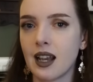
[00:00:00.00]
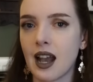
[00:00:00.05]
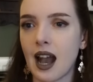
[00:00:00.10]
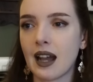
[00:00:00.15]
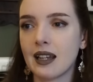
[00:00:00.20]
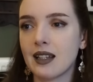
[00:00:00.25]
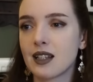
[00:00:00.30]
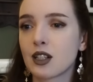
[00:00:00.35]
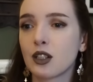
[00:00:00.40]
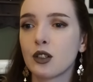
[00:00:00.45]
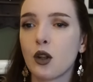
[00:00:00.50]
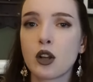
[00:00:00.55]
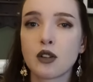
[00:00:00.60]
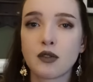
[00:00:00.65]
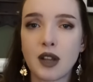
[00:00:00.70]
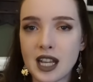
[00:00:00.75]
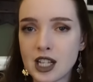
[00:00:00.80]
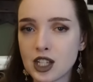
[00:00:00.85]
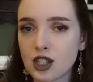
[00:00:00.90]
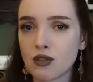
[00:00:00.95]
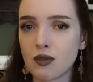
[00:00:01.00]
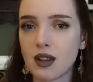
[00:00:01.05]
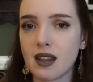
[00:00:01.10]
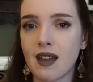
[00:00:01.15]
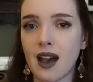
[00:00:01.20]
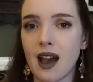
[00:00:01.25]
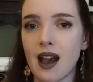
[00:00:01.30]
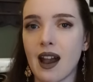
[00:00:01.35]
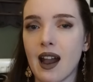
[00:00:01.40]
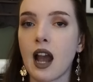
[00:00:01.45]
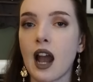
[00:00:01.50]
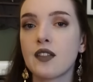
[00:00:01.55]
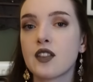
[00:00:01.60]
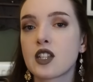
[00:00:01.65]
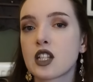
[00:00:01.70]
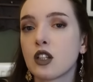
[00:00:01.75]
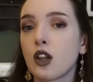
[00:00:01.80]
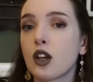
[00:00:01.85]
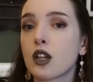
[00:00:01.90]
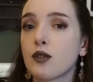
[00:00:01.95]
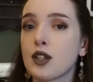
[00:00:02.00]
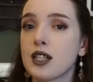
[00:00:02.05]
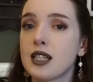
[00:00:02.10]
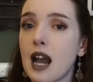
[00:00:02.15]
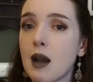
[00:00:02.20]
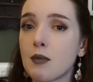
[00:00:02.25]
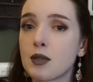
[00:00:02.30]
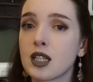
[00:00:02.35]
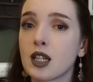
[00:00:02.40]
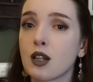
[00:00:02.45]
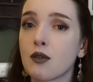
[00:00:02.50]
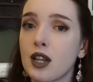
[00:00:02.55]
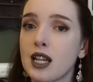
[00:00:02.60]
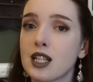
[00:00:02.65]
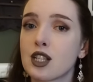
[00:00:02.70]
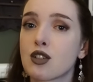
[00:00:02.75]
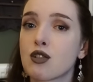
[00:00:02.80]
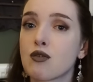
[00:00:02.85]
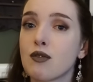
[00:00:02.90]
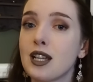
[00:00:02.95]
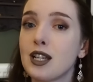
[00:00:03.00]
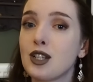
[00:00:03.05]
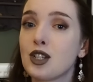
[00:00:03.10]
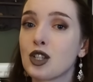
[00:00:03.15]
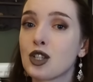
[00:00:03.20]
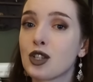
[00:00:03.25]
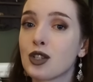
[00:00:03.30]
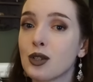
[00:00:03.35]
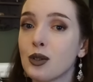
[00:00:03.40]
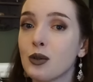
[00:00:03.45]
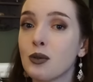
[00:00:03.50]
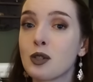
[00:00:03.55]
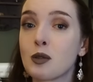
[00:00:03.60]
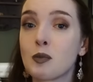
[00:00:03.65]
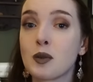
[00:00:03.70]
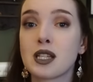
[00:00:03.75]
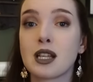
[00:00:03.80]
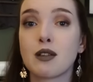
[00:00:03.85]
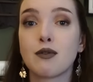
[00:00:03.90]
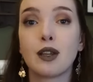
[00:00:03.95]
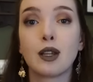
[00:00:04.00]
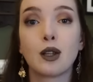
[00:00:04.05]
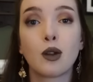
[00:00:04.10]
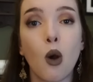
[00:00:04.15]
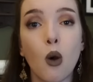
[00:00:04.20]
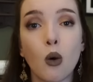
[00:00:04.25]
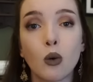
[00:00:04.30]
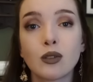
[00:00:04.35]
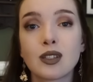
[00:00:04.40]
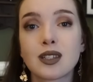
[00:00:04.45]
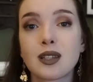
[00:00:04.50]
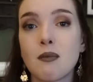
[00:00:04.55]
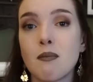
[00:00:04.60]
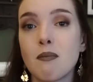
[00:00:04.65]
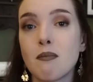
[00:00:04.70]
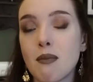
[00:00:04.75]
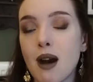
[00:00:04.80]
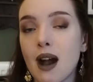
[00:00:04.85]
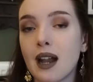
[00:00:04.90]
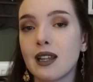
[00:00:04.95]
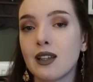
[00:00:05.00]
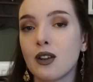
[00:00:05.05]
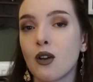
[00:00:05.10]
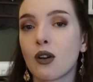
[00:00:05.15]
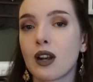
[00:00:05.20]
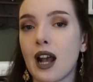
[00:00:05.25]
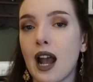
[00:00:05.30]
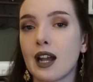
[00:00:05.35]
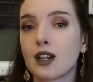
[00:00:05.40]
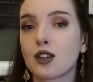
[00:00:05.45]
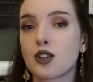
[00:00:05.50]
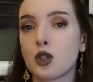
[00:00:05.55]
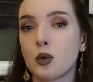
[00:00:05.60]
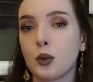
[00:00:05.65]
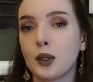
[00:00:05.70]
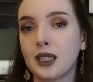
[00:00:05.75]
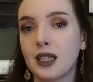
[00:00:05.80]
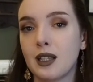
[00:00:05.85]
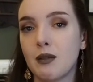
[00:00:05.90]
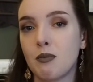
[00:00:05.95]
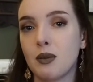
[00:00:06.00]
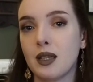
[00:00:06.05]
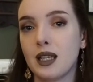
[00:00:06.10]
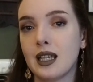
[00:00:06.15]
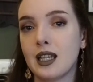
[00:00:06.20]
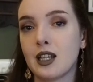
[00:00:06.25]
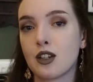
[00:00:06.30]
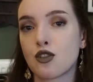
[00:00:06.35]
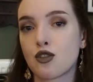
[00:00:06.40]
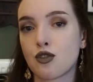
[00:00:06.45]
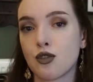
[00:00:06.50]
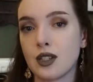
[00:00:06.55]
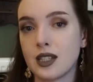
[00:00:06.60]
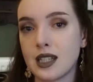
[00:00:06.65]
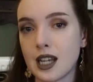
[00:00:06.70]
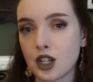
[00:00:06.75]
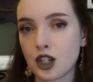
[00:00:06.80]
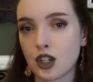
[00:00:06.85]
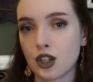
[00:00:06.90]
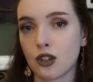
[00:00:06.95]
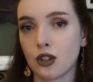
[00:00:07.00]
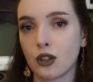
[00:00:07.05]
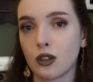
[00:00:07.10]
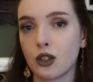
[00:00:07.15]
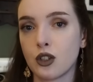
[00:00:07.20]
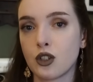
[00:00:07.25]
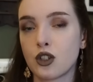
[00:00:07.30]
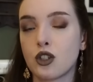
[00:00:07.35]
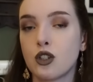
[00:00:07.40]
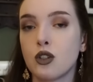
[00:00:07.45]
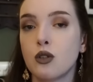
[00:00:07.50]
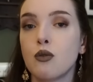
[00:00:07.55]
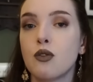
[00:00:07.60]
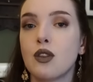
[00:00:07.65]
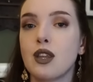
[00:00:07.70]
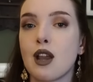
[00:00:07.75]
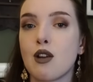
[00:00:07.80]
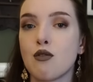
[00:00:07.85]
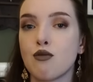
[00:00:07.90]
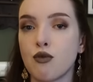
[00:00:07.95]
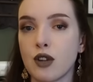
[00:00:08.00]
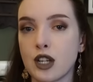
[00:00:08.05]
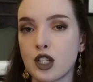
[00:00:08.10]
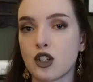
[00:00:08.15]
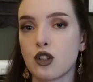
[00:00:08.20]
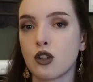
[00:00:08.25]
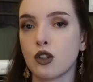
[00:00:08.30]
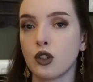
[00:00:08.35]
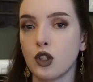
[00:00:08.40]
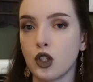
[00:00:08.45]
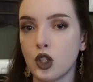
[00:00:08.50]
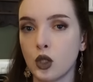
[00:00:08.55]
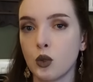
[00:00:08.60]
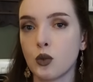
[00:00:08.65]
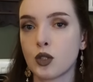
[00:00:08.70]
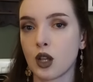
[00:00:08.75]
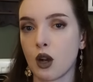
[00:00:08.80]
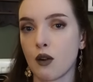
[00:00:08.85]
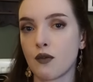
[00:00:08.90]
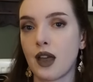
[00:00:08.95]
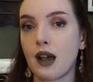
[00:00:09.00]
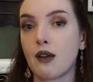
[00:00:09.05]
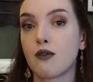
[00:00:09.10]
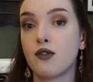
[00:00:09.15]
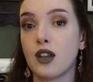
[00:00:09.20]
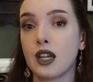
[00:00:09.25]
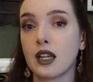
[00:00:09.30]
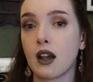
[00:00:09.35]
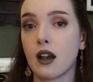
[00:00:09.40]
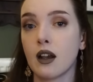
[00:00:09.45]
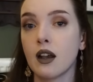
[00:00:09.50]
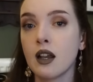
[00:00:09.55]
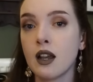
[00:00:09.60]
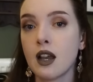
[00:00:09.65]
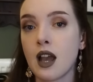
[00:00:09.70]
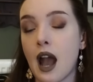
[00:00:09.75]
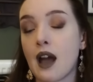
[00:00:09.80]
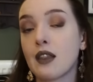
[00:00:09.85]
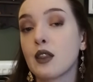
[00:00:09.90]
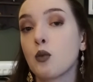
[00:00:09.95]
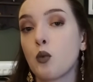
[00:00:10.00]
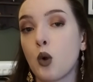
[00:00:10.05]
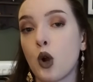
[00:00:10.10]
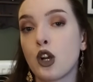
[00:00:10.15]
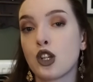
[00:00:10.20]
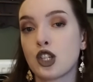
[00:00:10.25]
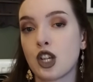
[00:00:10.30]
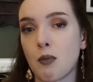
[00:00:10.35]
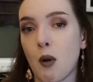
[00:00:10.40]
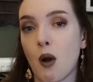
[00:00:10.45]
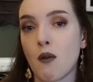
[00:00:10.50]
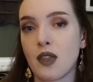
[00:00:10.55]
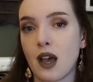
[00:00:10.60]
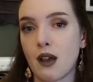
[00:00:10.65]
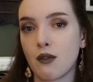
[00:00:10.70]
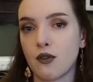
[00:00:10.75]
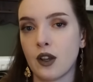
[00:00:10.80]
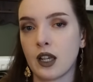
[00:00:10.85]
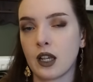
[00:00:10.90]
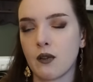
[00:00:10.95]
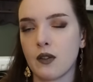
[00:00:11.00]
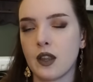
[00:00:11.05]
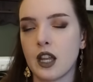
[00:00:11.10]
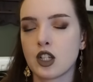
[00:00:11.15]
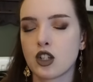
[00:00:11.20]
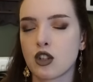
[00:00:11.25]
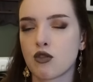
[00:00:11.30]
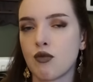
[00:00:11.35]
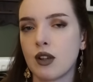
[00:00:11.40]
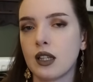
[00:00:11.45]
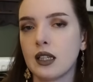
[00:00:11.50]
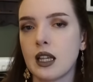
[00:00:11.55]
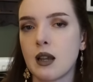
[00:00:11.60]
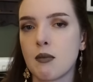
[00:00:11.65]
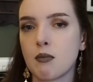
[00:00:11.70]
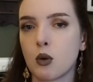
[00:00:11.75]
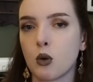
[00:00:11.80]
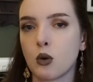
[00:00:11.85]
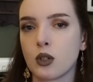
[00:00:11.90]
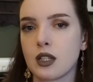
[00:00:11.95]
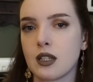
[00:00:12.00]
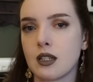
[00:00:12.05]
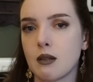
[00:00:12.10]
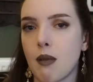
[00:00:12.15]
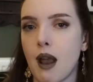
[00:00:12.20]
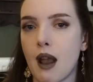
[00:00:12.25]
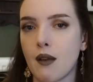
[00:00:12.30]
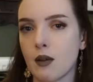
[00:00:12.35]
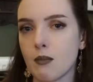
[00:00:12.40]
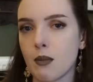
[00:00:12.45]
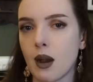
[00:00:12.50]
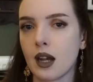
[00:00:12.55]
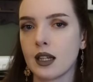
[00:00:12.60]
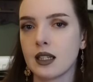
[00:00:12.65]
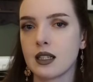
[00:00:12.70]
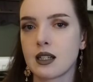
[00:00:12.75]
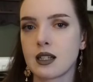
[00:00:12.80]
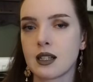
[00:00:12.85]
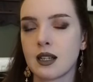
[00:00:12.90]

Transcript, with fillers: And there's a lot of history there, and there's a lot of adapting of history to suit specific goals that might not actually be traditional to the original use of that figure and the worship of that figure, and that's just really important to bear in mind.